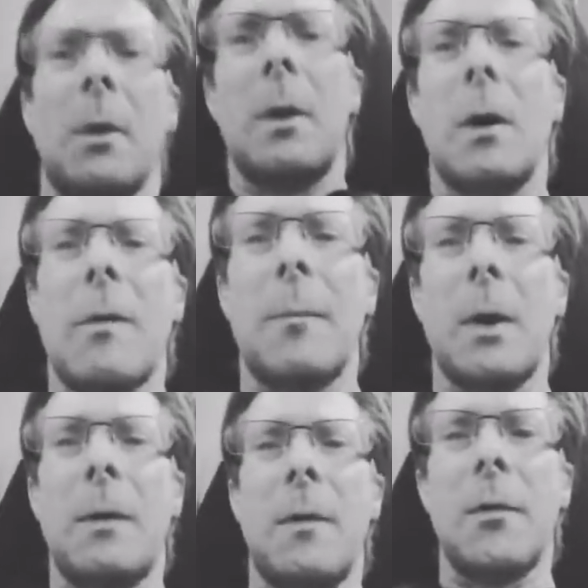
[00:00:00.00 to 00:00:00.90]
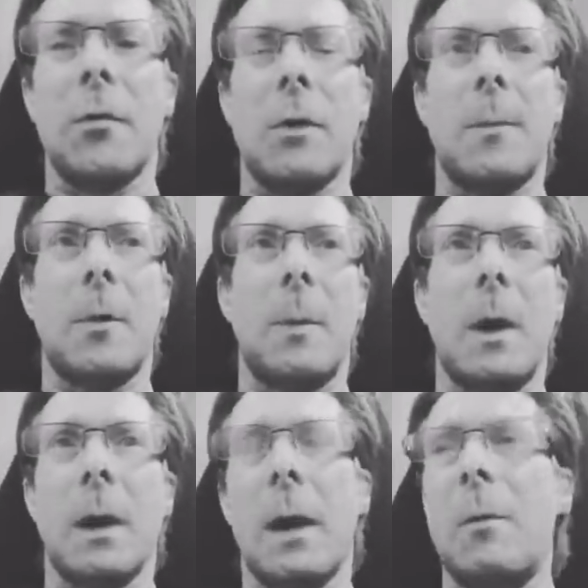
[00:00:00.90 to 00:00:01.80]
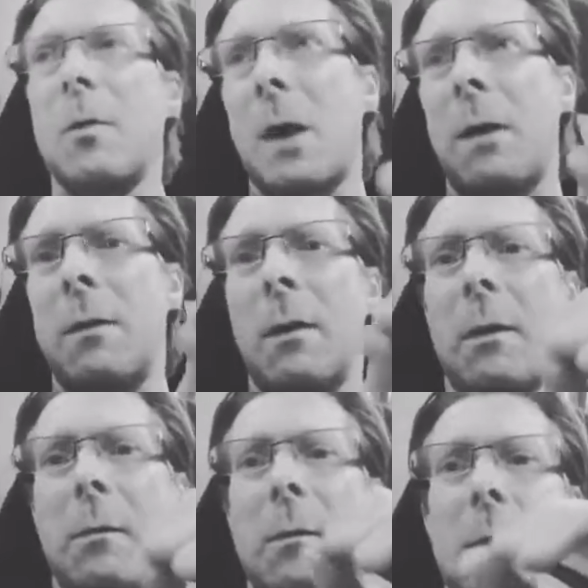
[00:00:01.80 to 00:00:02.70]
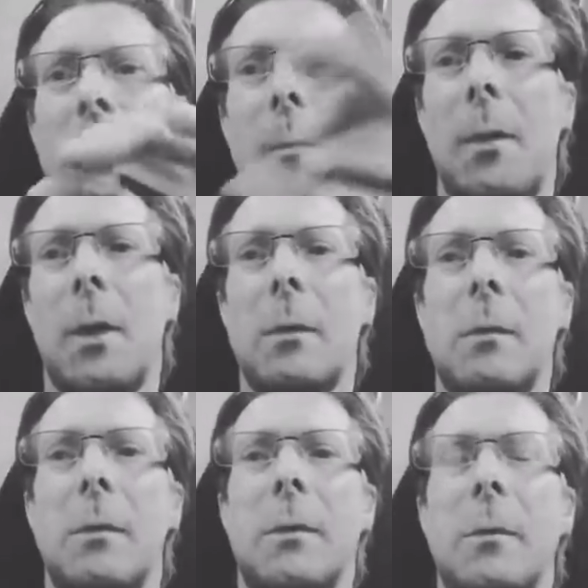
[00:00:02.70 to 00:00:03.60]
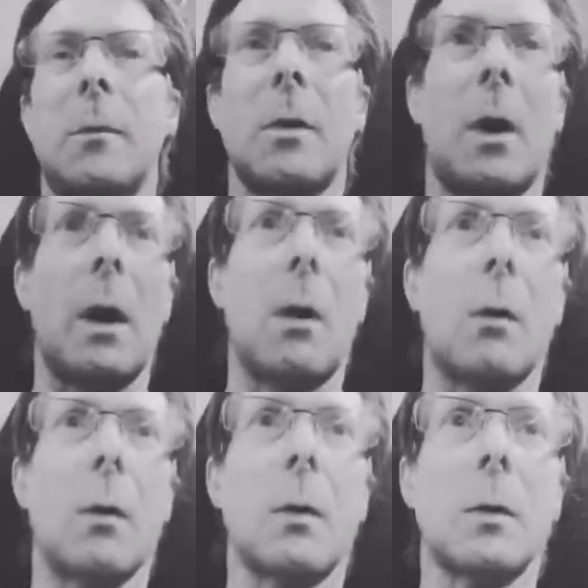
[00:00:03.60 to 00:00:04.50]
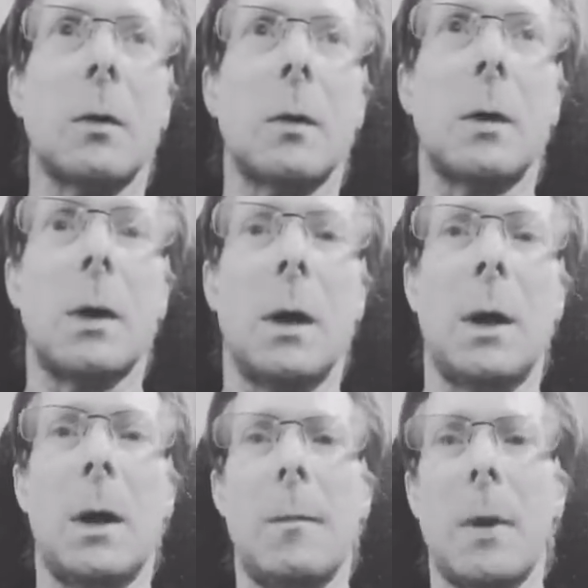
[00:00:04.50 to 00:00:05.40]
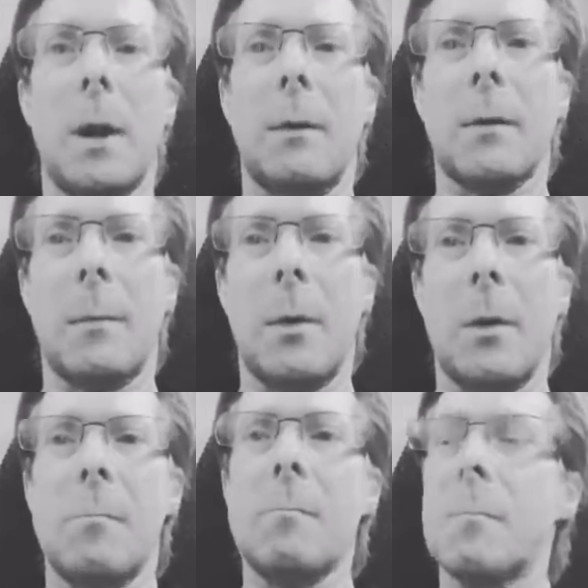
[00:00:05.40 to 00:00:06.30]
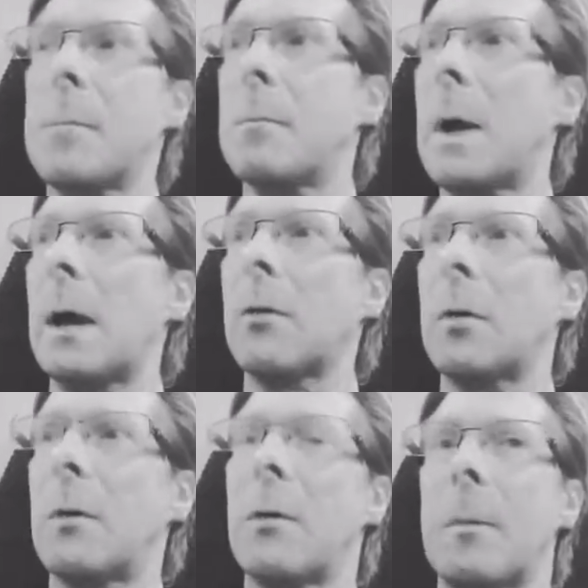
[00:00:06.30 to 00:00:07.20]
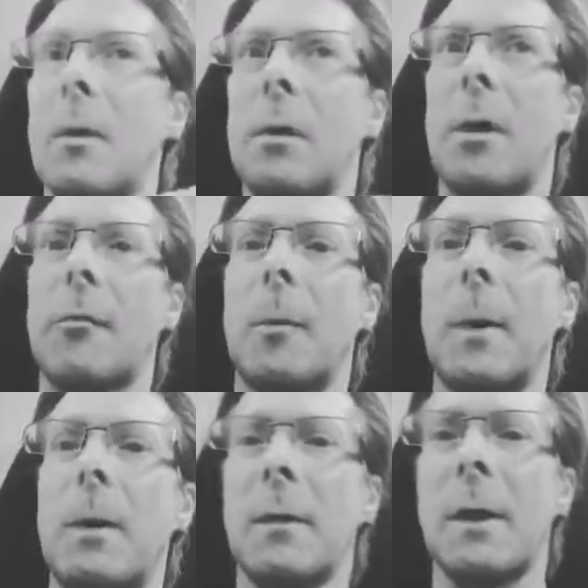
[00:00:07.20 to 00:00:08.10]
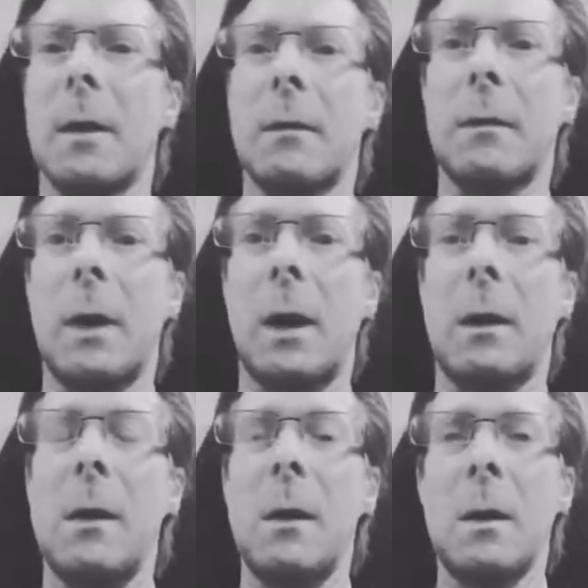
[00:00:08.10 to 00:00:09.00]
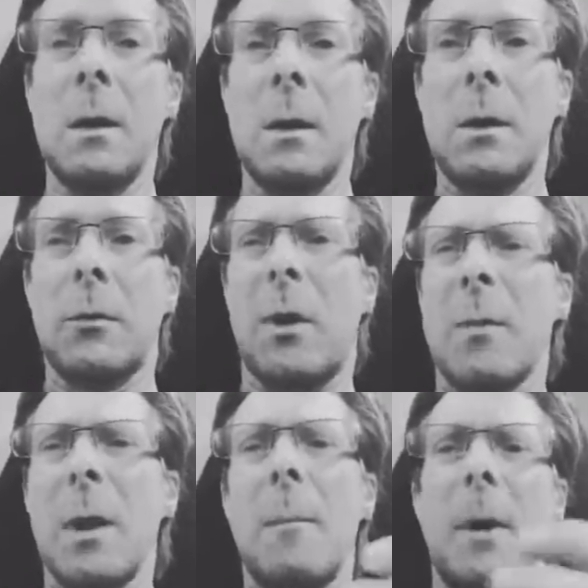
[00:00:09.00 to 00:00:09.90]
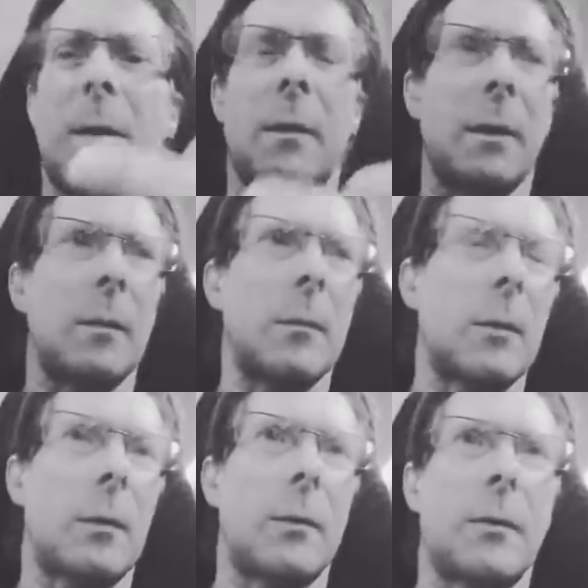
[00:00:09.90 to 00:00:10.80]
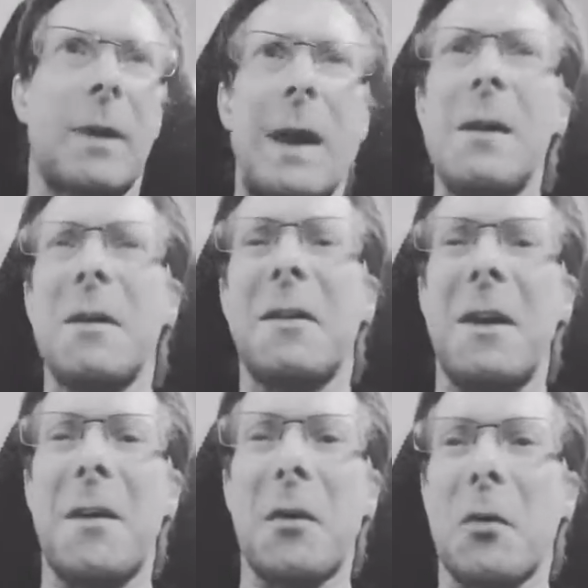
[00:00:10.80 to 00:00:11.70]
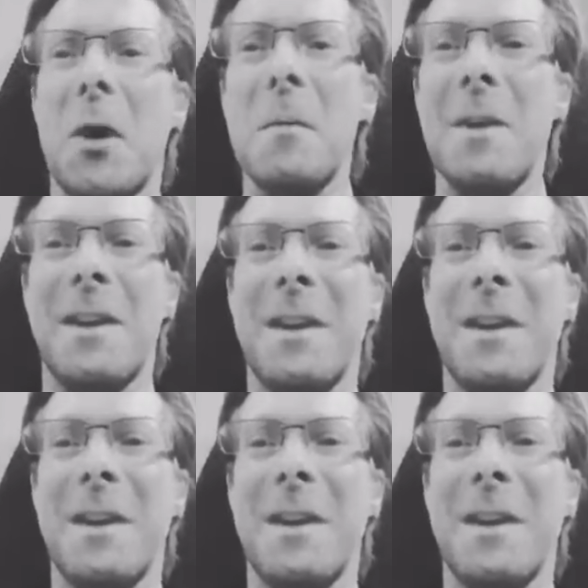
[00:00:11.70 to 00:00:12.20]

Oh yeah, I've updated the script a bit. I keep changing some of the dialogue and some of the actions, especially after I've been to that scene. sorry, been to the scene of the crime.